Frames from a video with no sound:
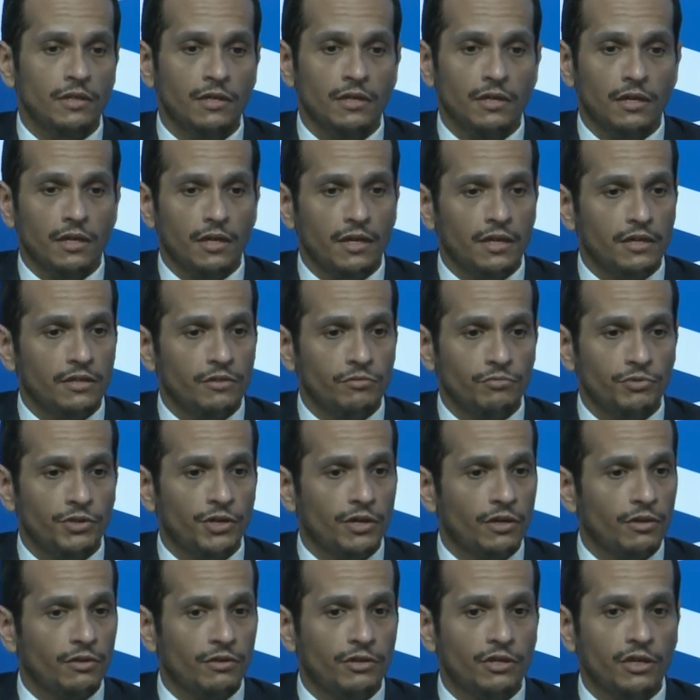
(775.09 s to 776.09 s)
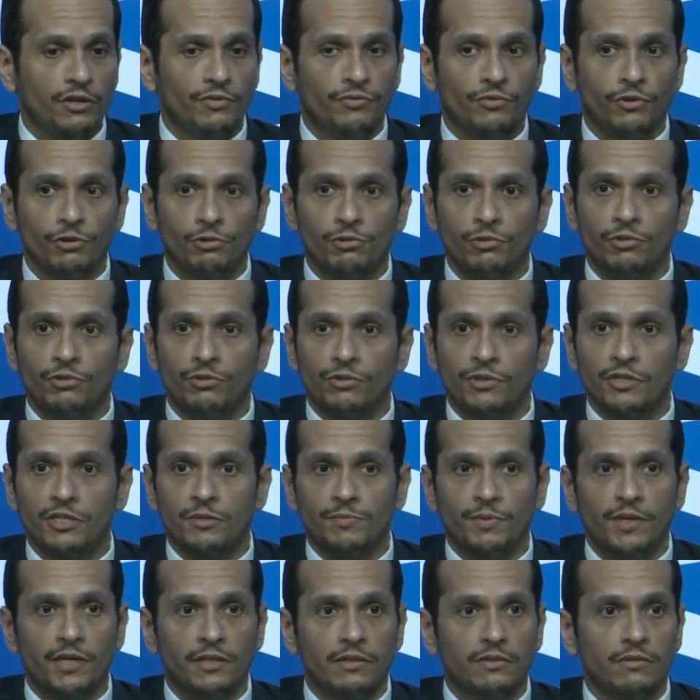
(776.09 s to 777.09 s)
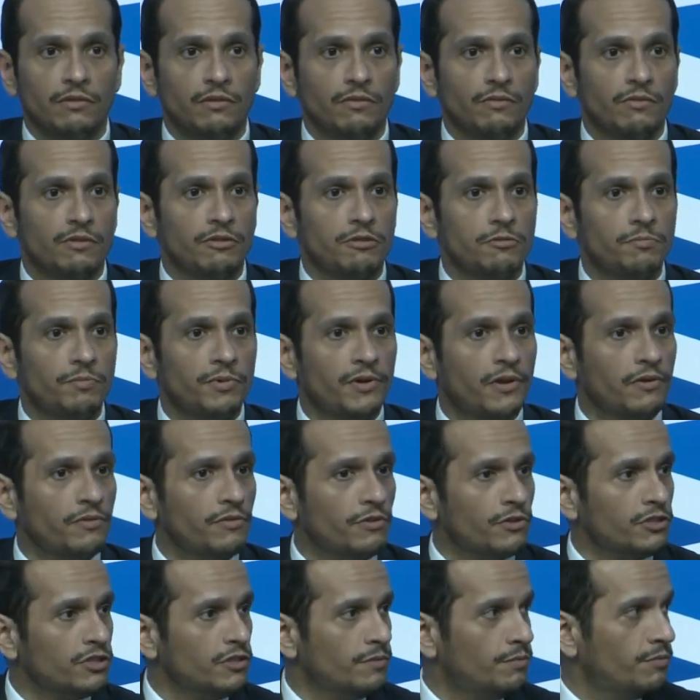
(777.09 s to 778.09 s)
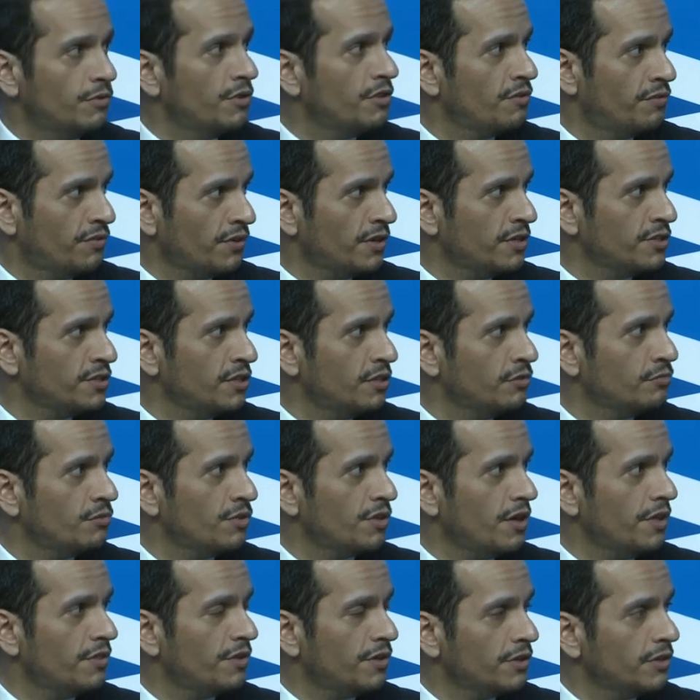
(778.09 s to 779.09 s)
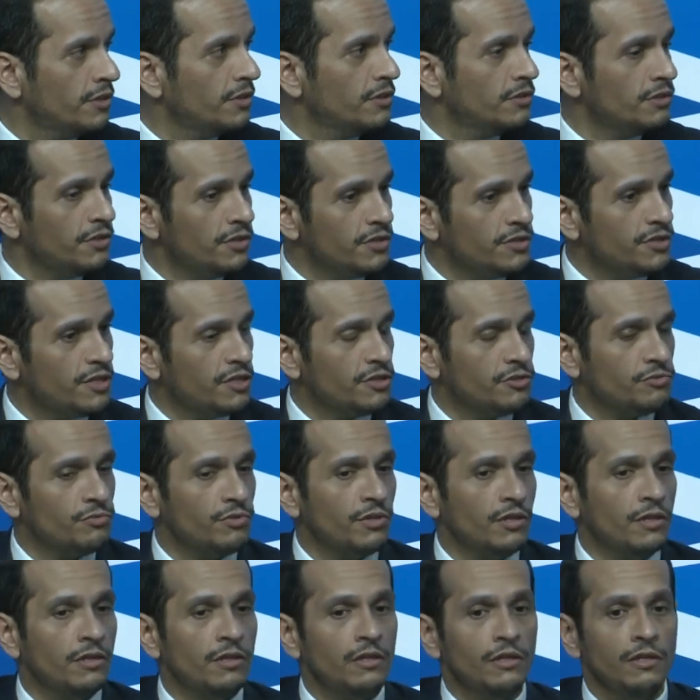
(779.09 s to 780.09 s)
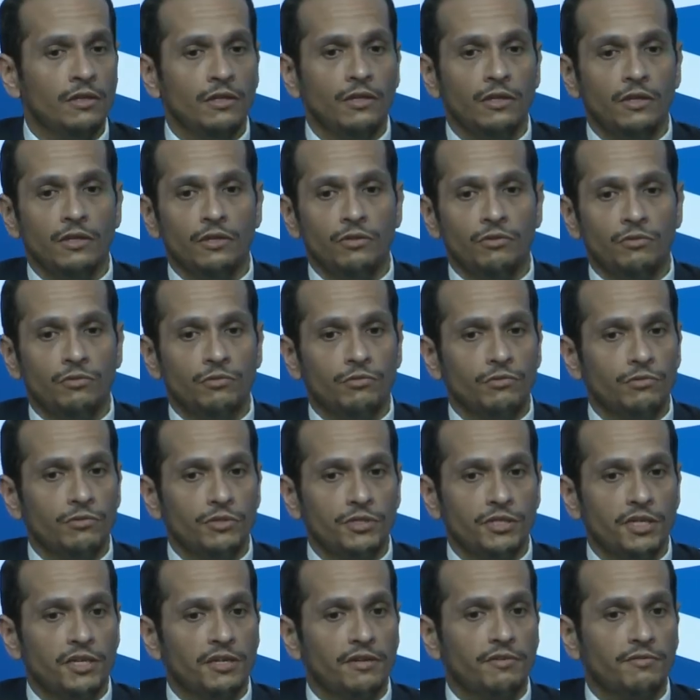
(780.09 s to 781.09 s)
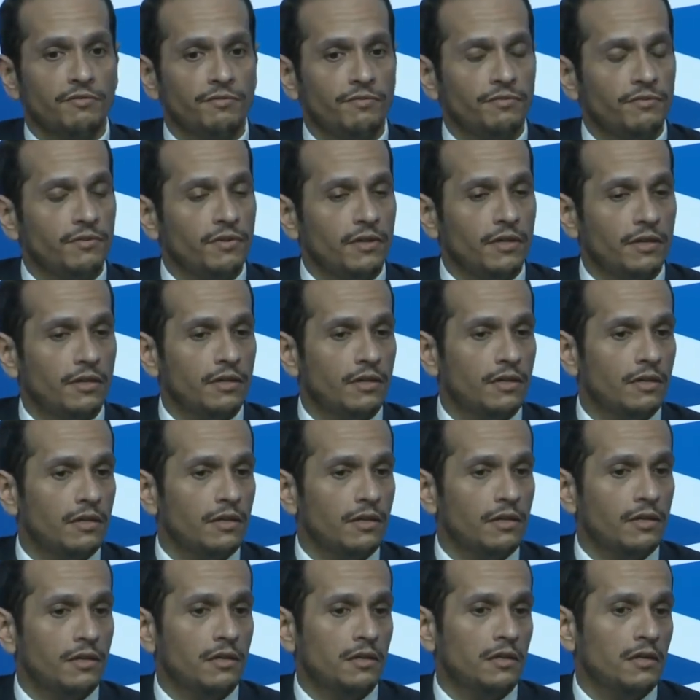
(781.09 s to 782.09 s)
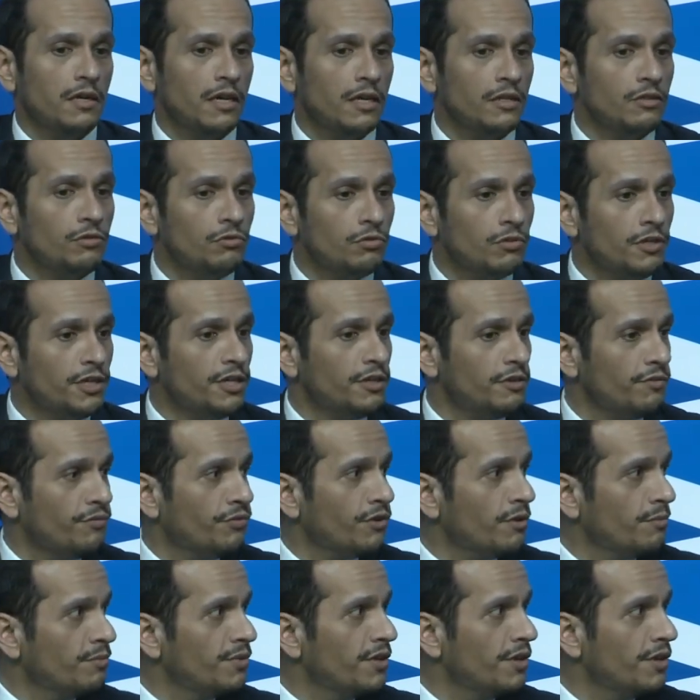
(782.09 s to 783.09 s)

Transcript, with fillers: And we are looking forward to expand this partnership with France and with other countries as well to serve uh, and to learn from their